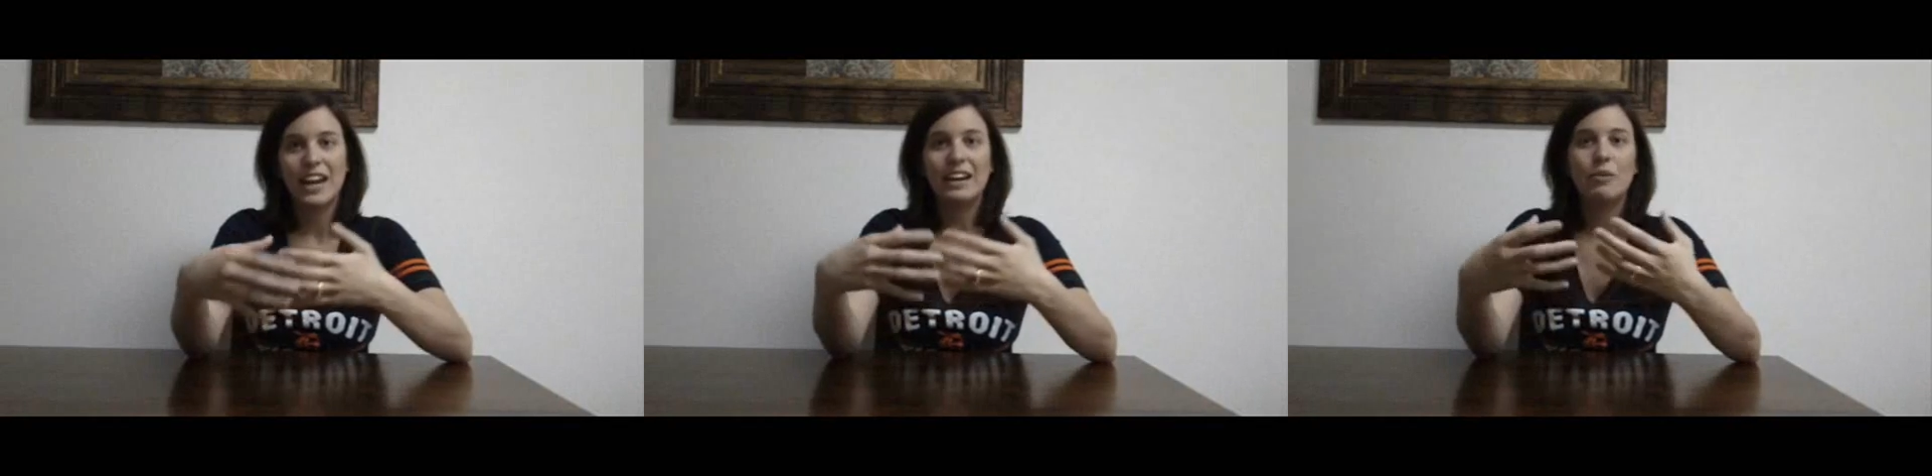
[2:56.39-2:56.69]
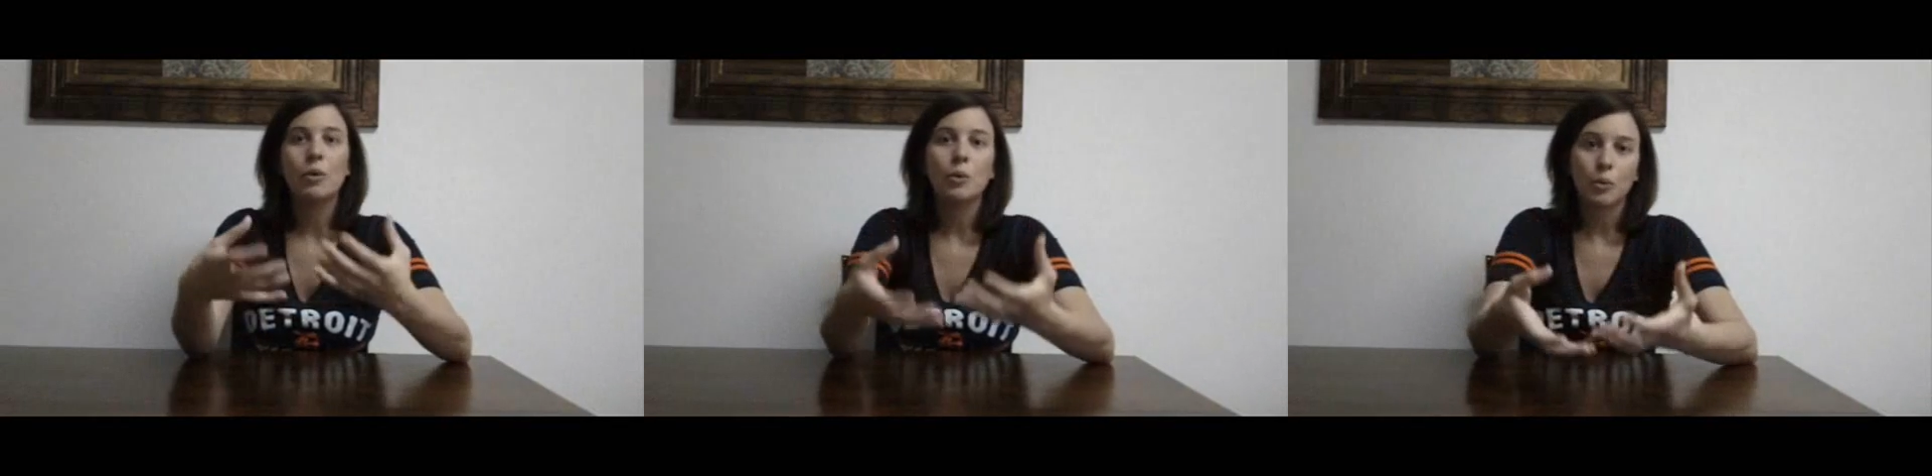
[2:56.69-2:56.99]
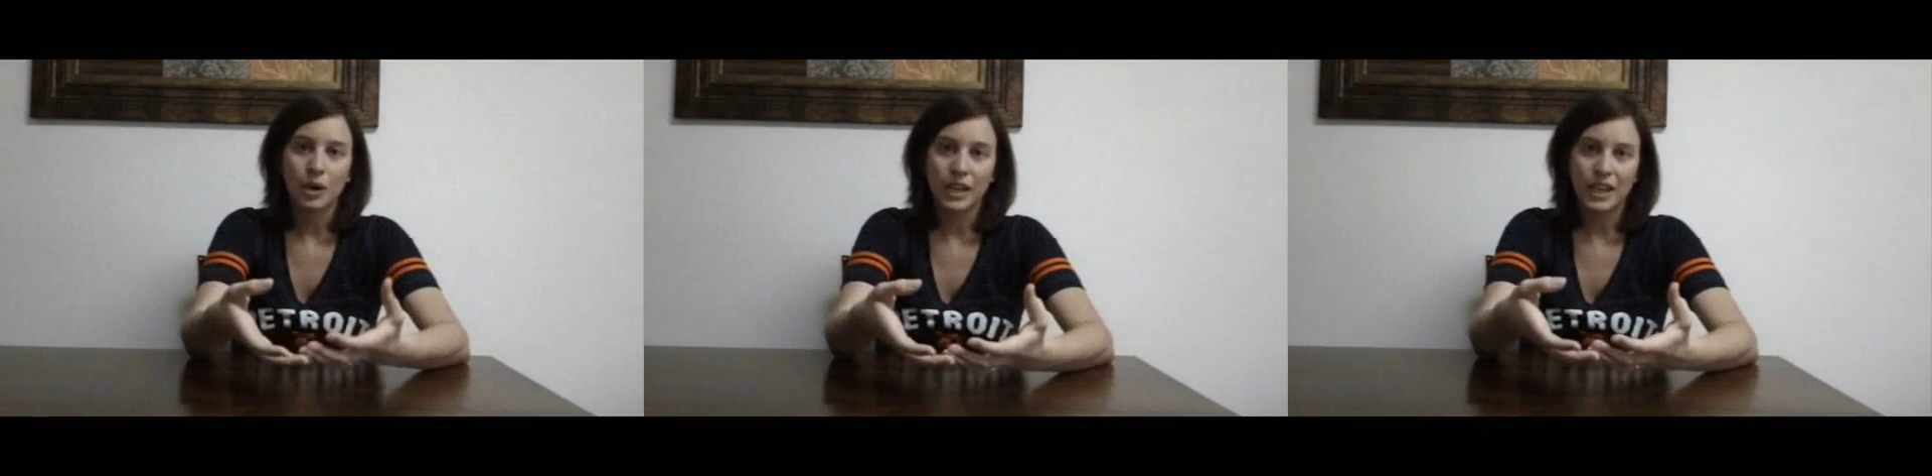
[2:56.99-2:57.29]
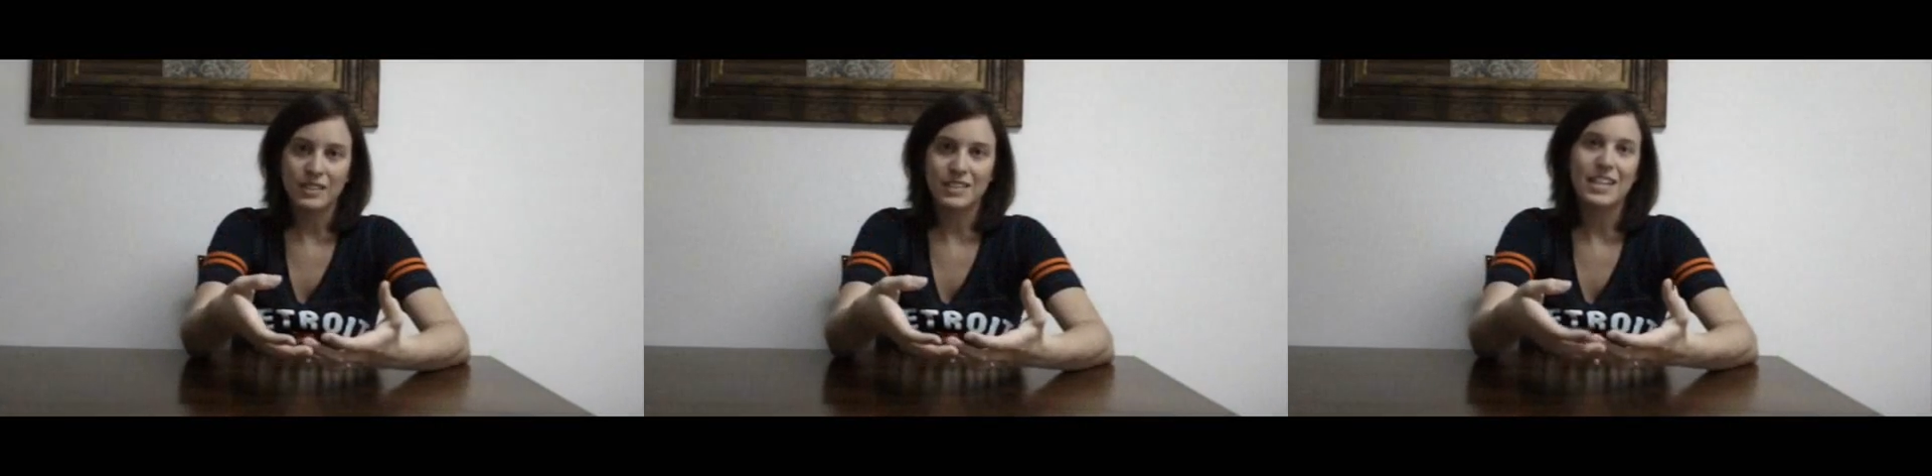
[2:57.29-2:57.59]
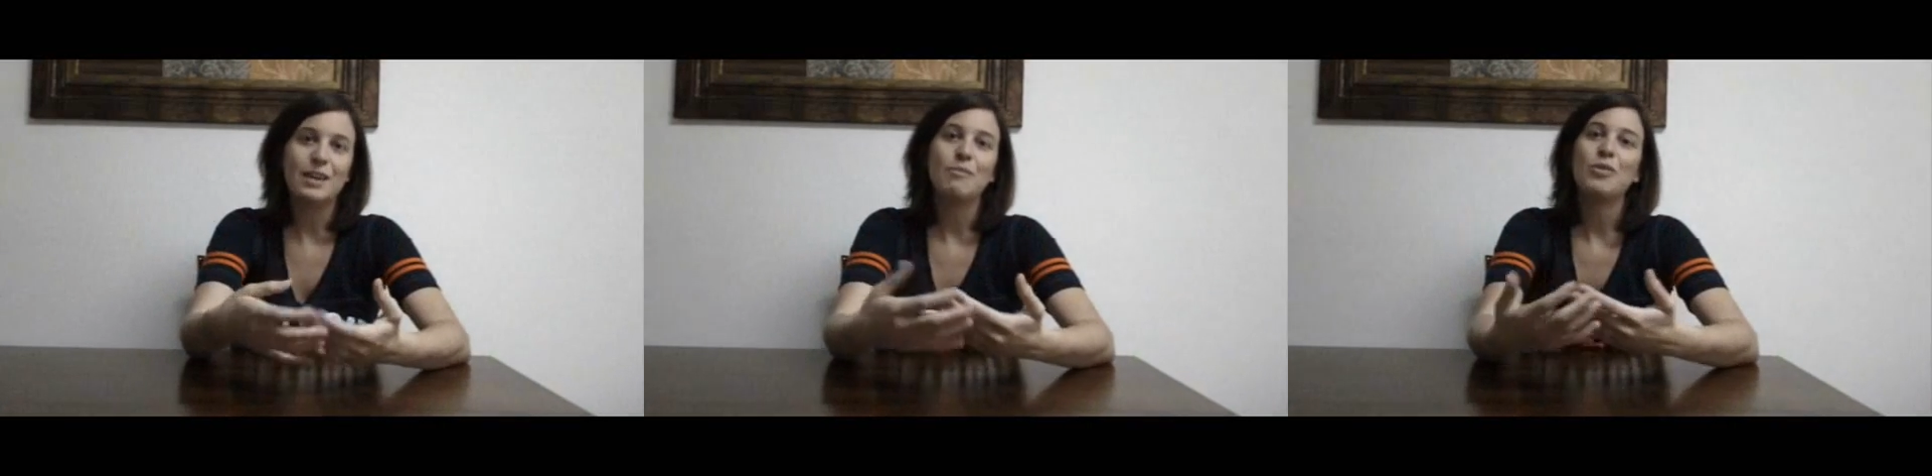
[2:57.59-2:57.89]
and where we're working as a
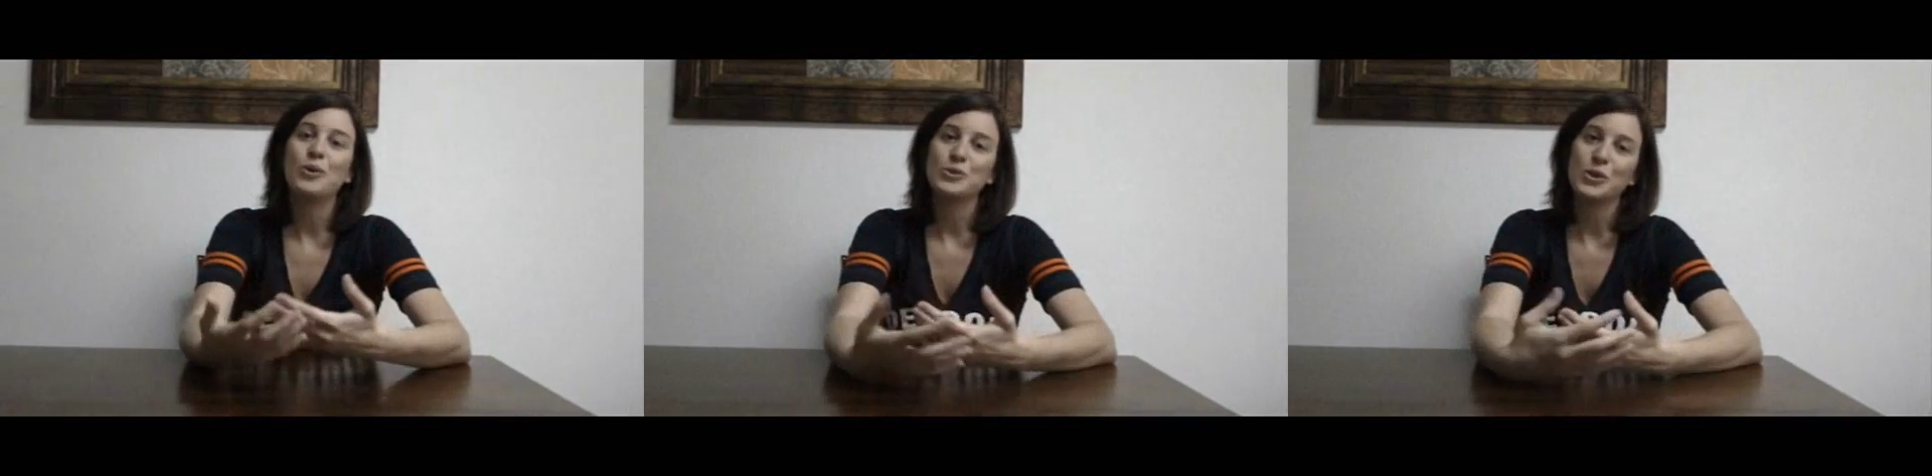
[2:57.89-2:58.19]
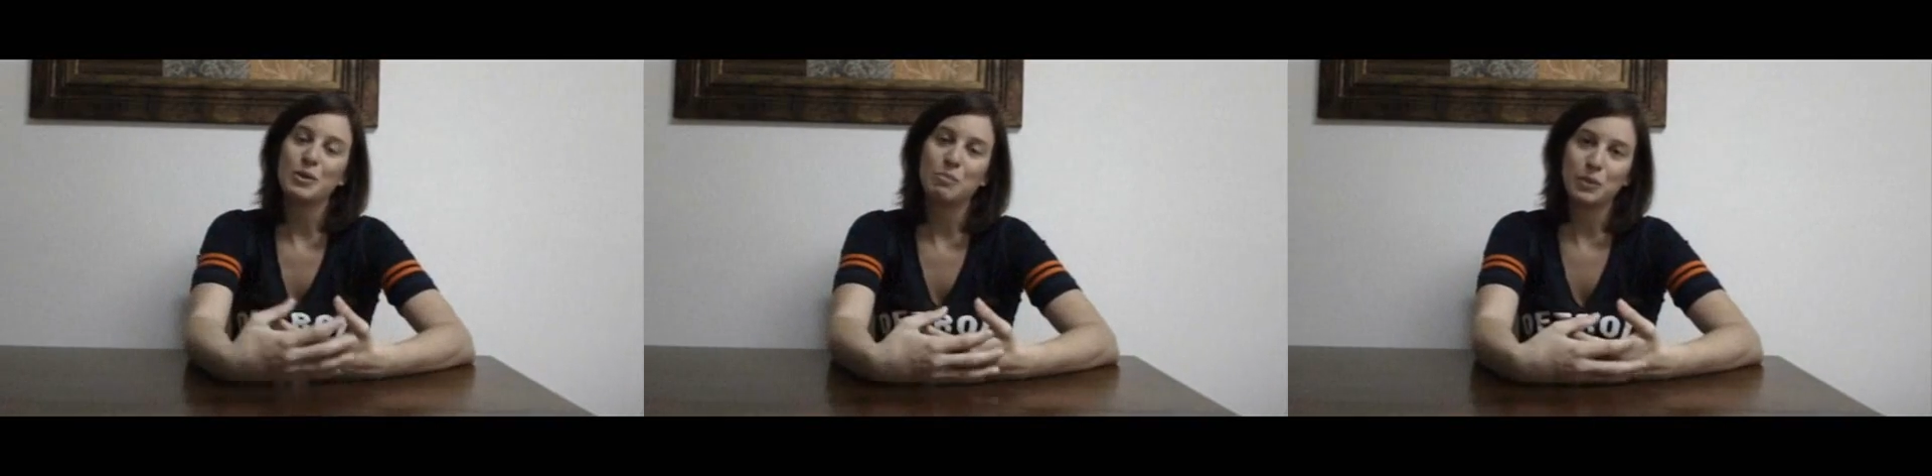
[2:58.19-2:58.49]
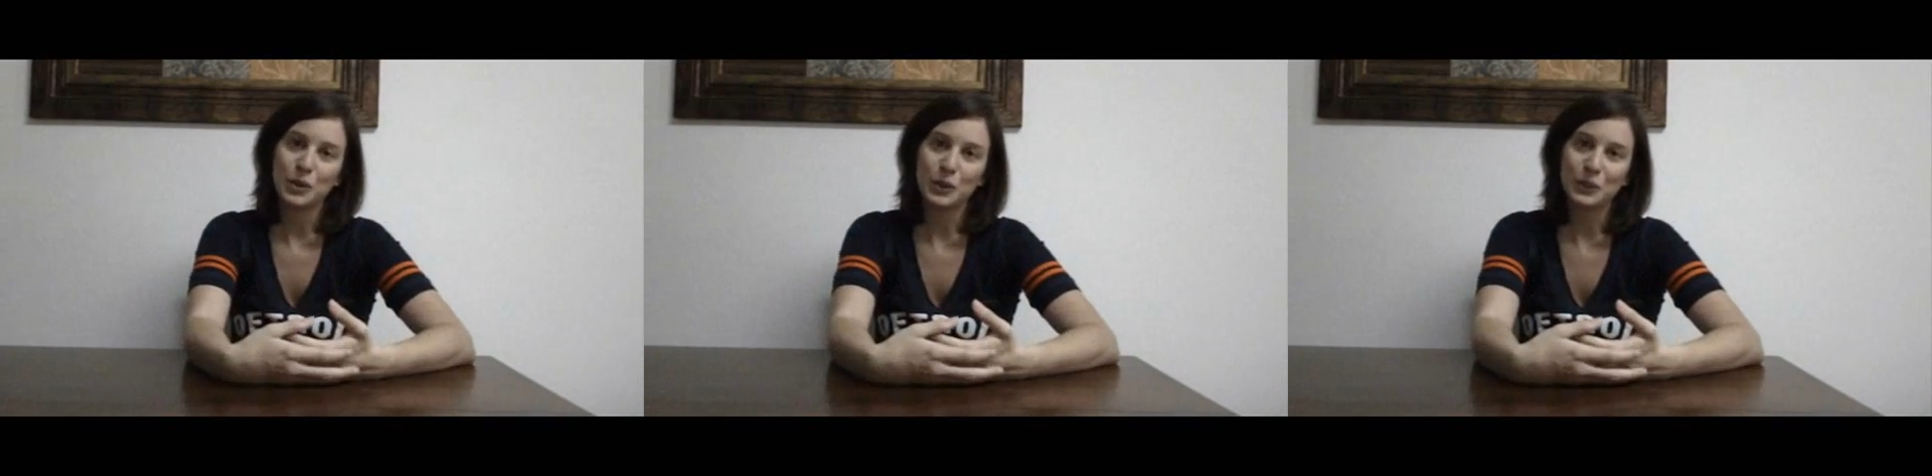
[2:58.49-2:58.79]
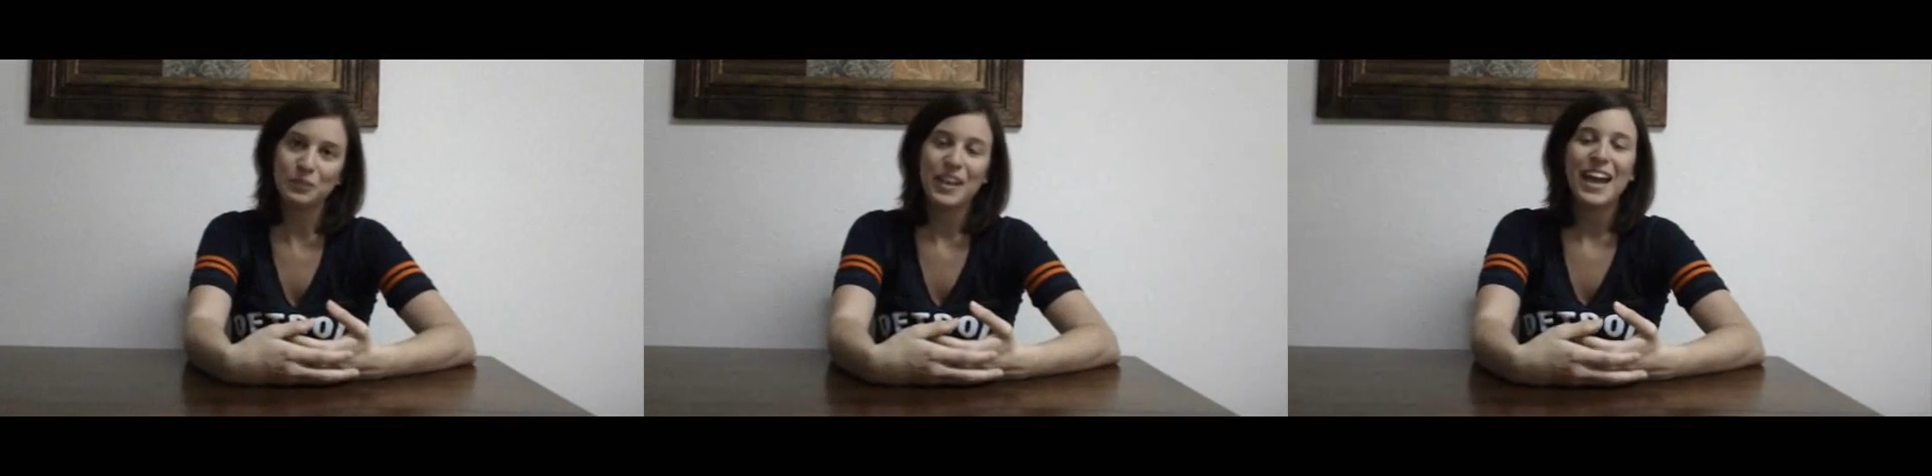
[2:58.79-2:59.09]
team, those are in blue.